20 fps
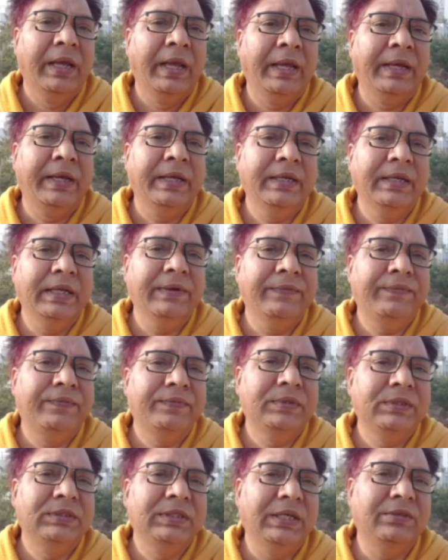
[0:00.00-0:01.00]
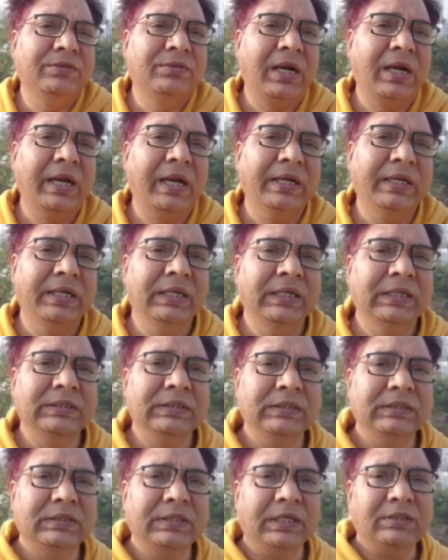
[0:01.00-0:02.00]
Again, if the tetrad
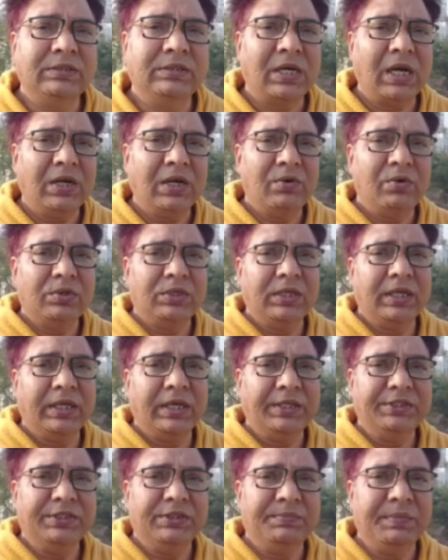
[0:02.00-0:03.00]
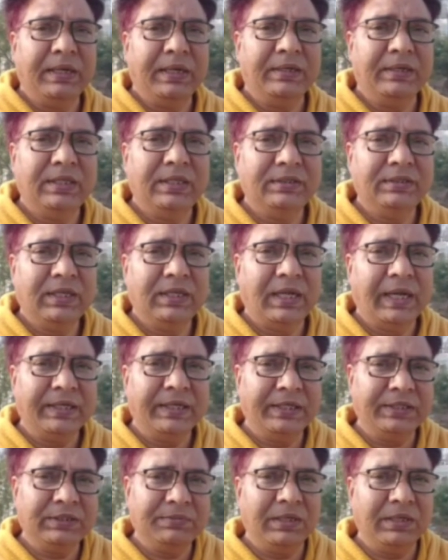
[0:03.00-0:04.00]
is in tetragonal arrangement, then the
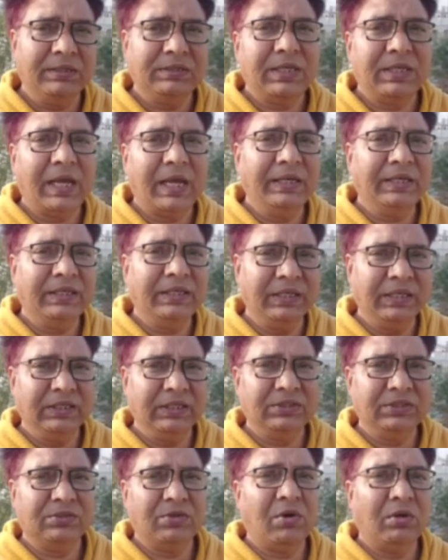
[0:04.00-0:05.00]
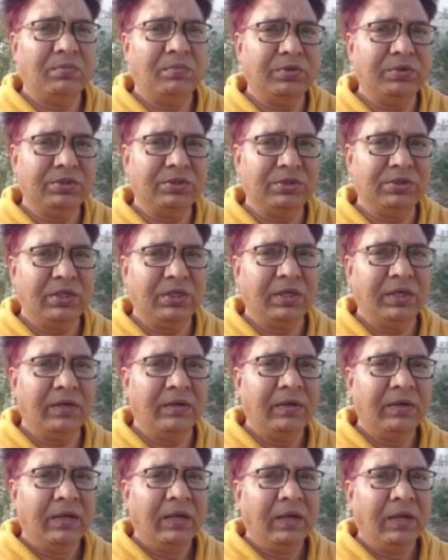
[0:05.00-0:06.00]
attachment site is almost
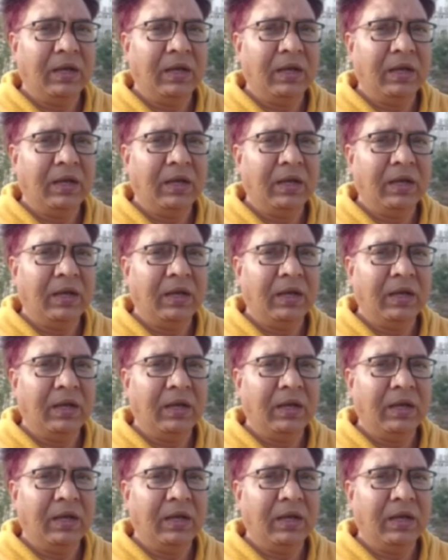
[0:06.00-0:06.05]
uh,